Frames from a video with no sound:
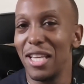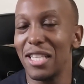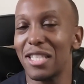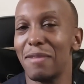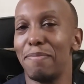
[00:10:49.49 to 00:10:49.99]

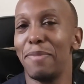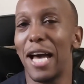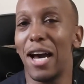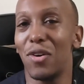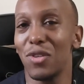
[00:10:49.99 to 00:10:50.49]
It's
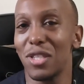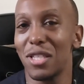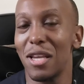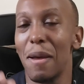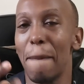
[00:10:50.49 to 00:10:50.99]

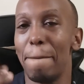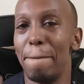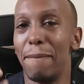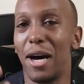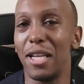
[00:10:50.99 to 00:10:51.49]
about
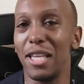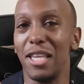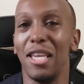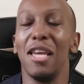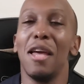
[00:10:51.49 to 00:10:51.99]

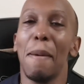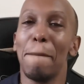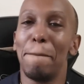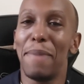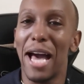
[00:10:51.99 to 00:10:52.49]
money,
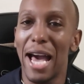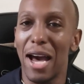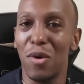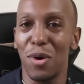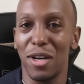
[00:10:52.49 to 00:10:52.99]

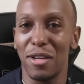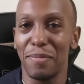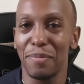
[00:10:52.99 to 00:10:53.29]
power.